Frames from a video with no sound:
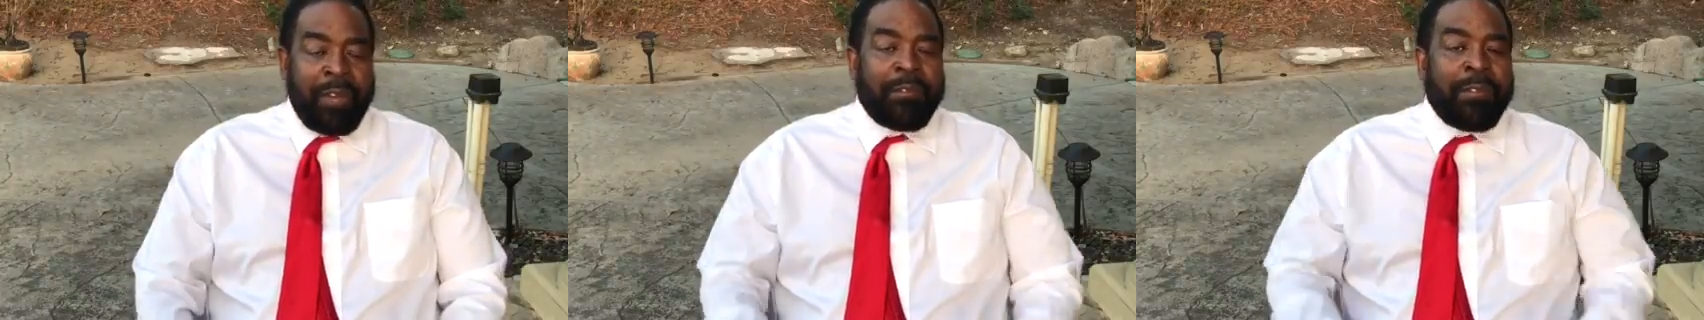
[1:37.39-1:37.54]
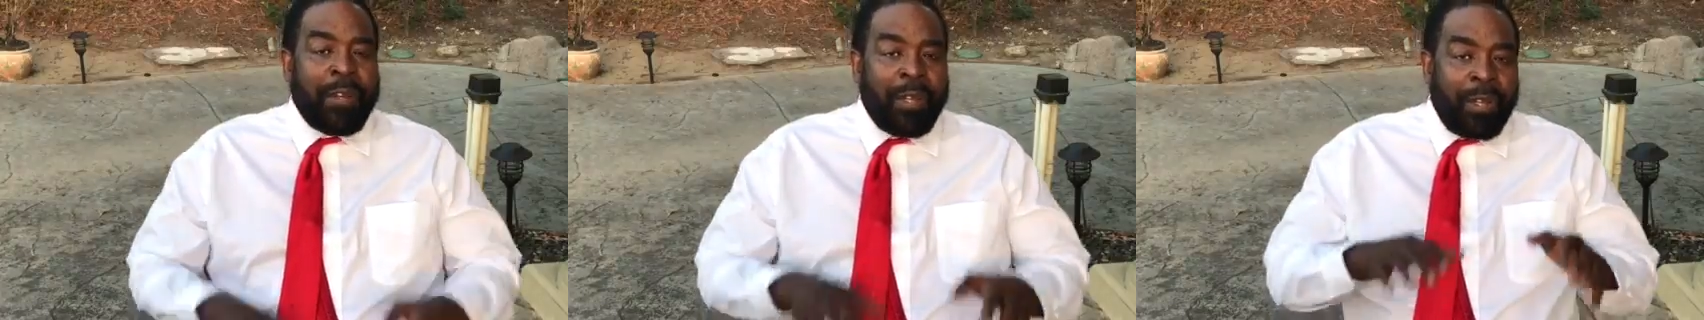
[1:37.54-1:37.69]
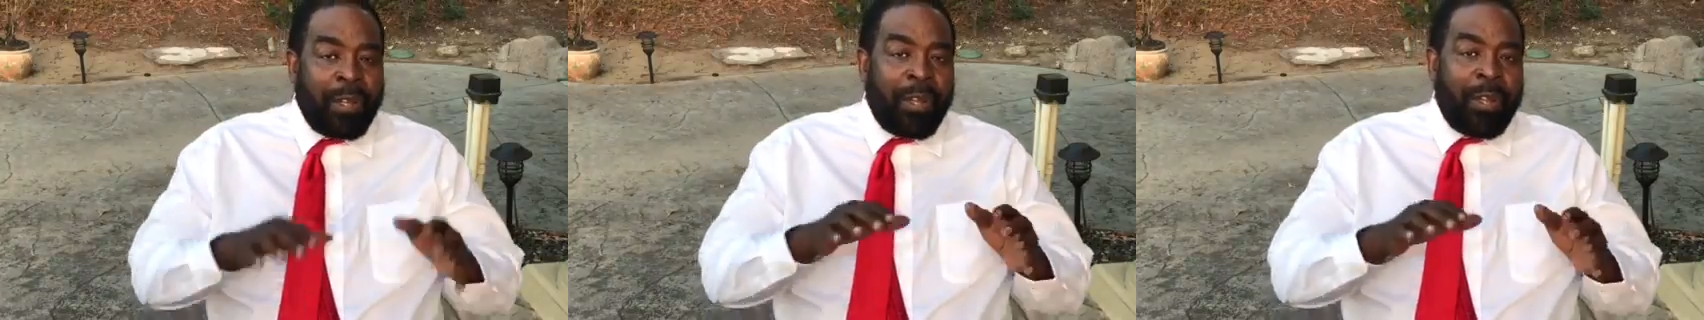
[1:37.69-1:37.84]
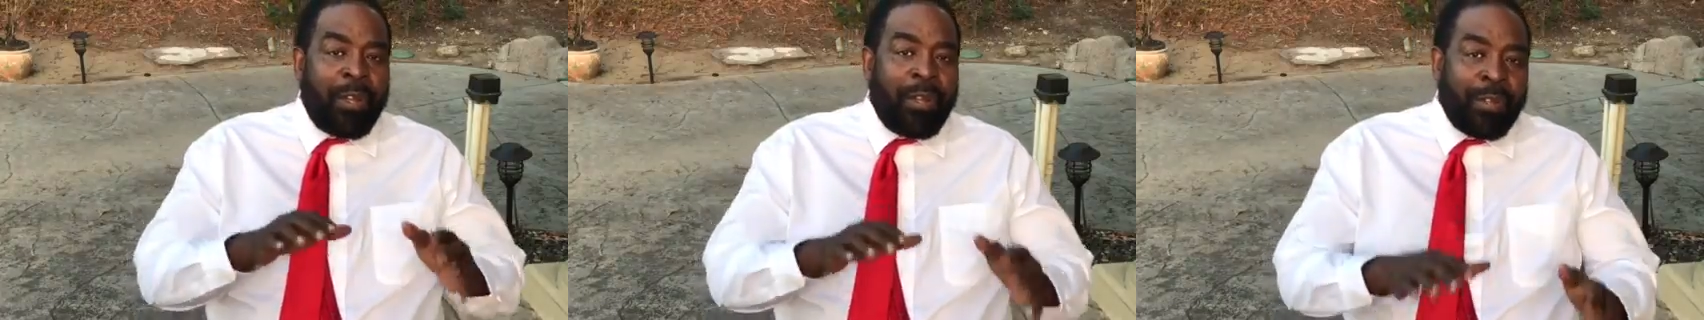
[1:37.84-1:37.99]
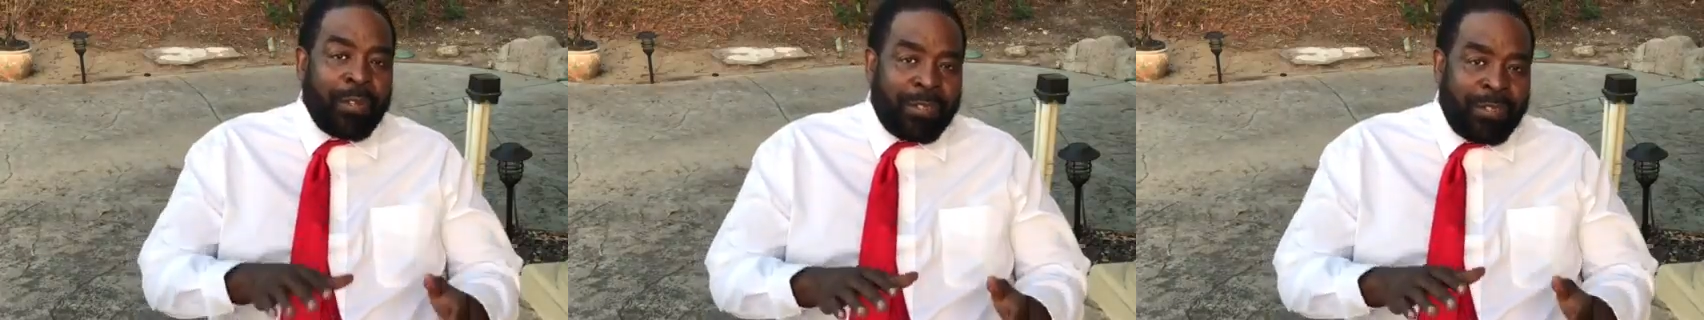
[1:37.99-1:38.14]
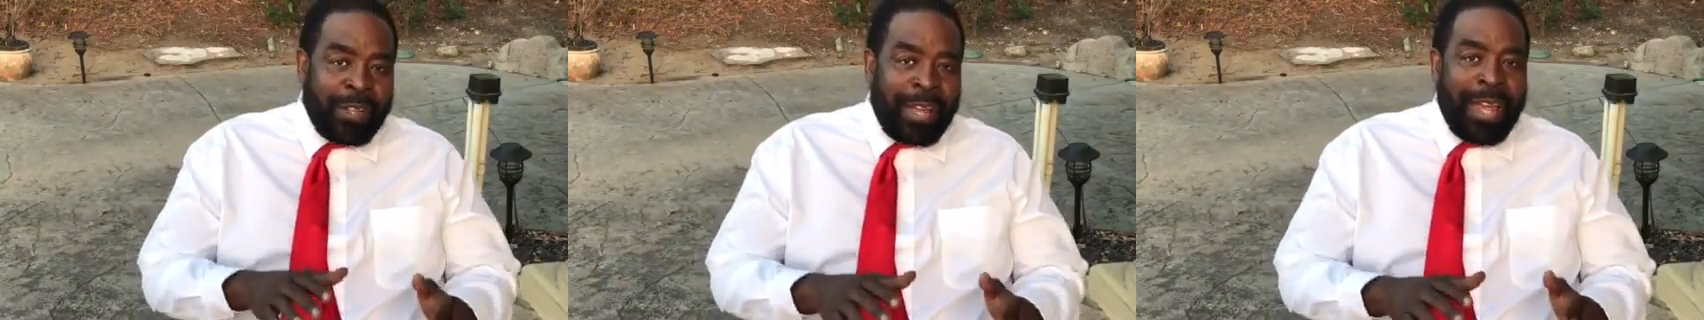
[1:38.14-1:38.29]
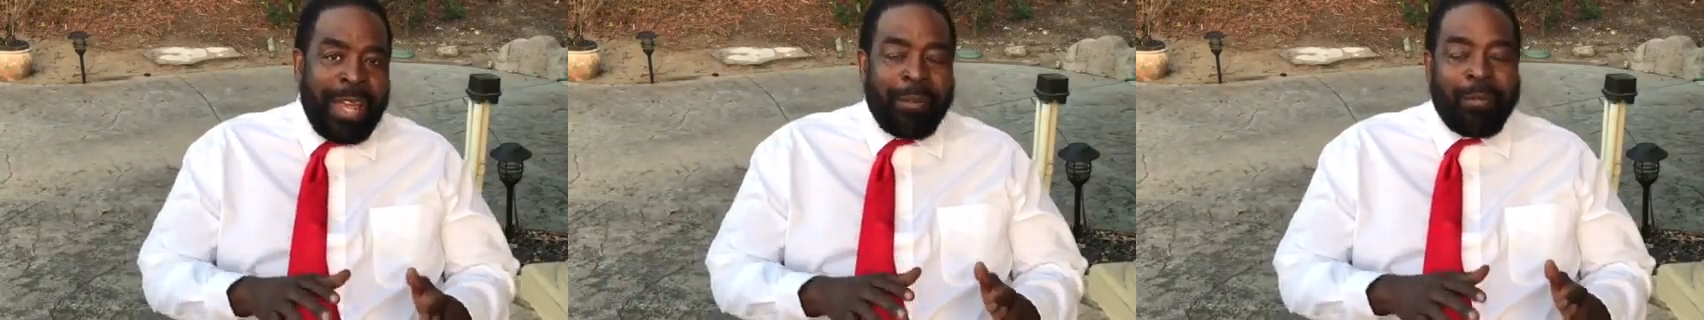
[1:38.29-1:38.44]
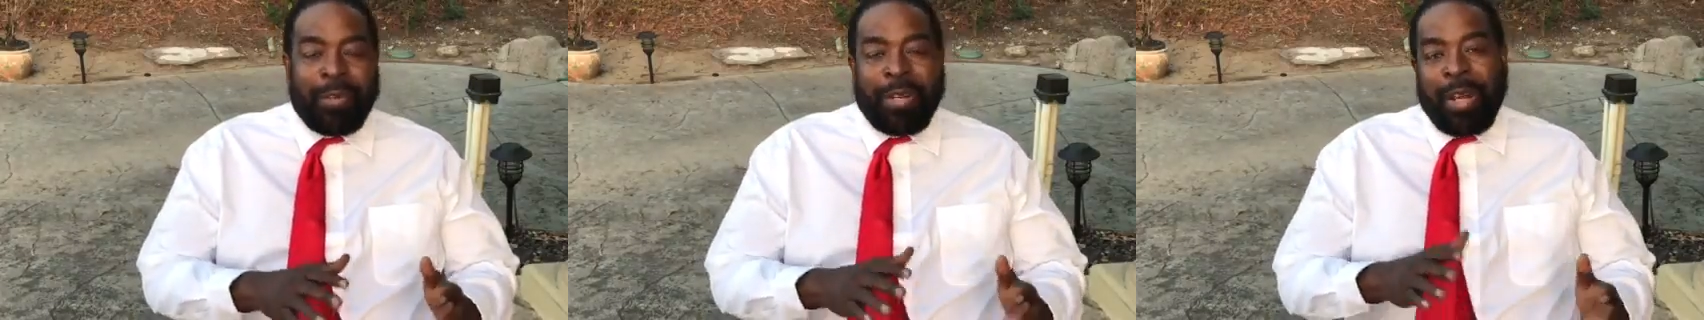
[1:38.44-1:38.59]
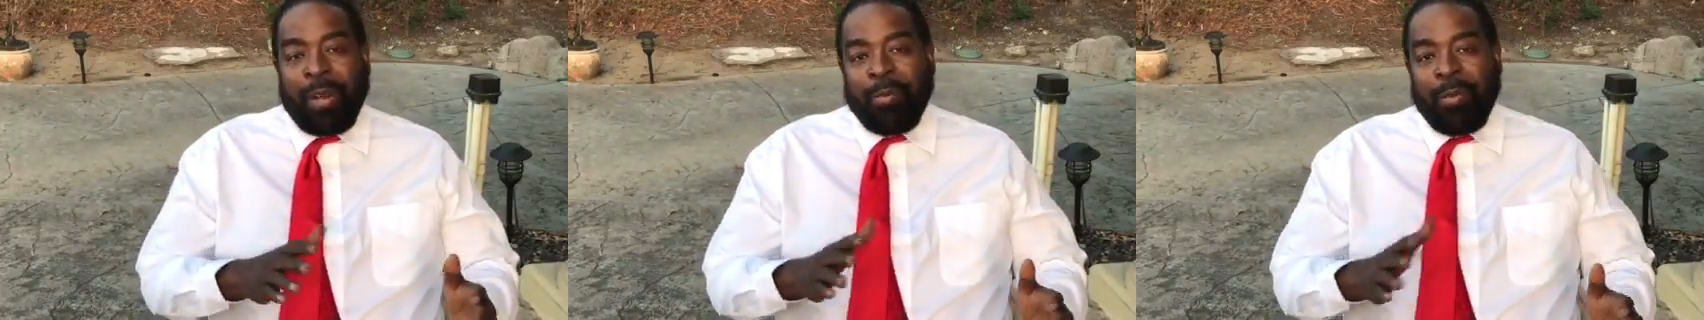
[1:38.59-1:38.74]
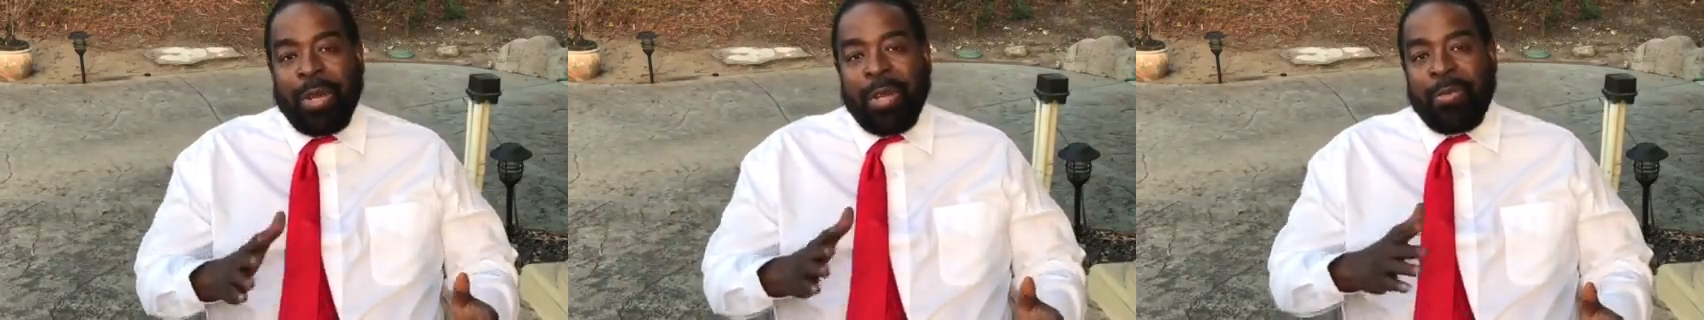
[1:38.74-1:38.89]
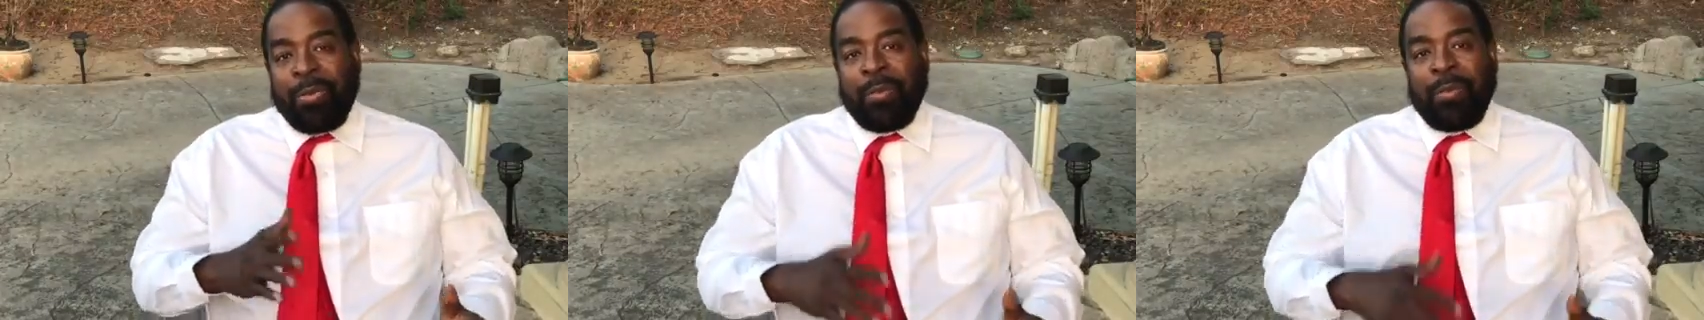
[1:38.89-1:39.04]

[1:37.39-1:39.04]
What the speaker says: For a long time, when I went